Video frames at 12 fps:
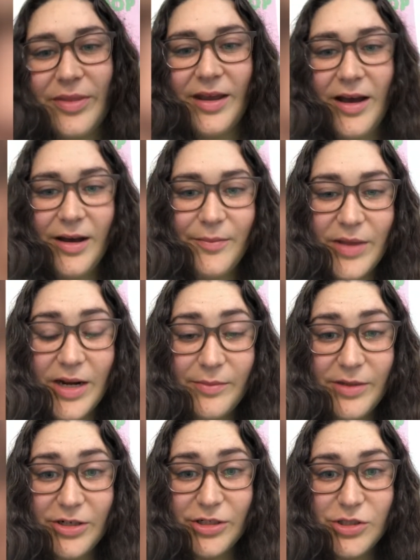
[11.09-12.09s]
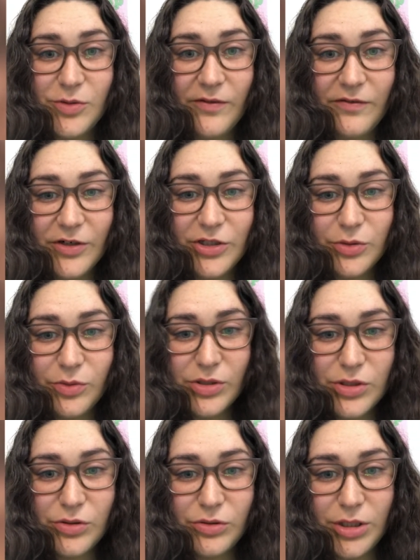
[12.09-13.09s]
and I'm here to do a virtual
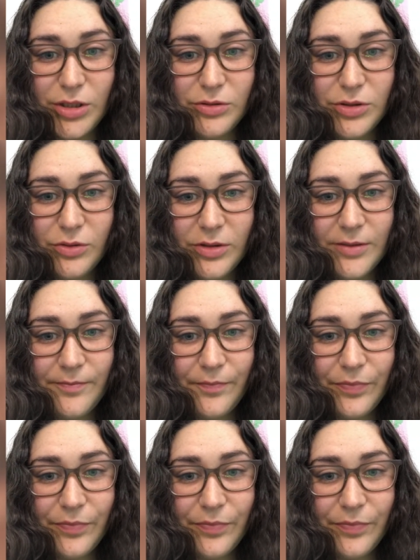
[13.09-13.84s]
studio tour.